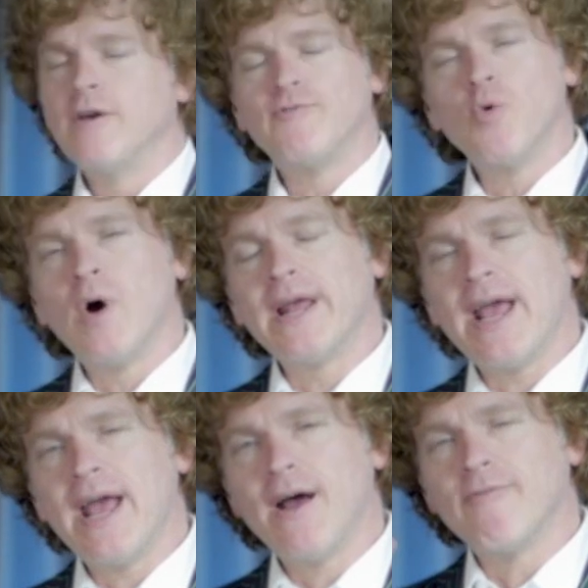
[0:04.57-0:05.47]
If you want to
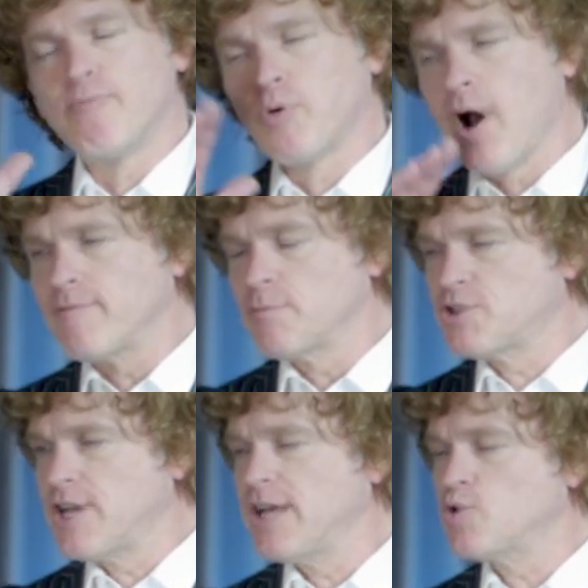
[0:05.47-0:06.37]
have
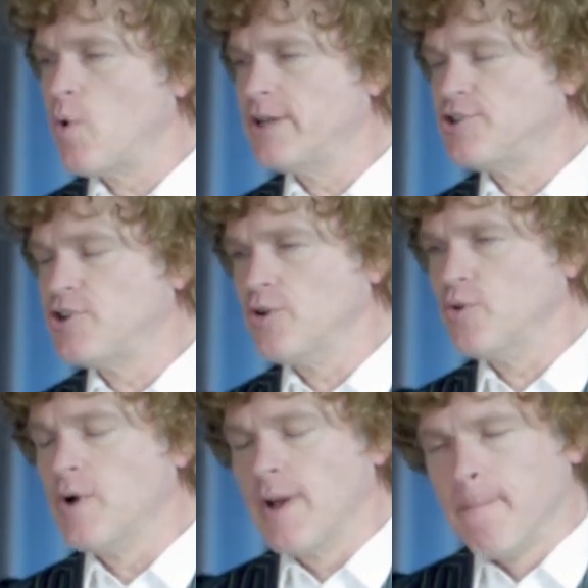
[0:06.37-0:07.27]
Proverbs
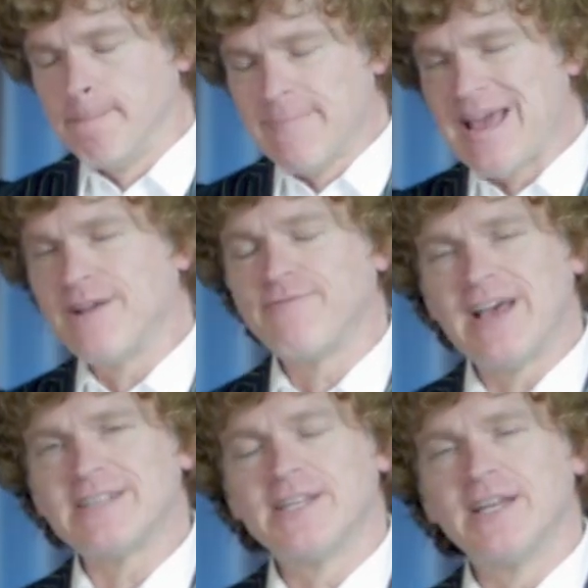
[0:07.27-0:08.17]
10:22
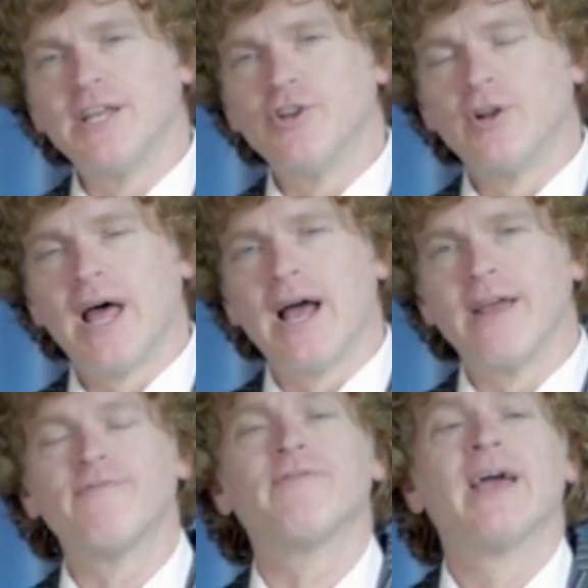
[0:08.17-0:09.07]
manifested in your life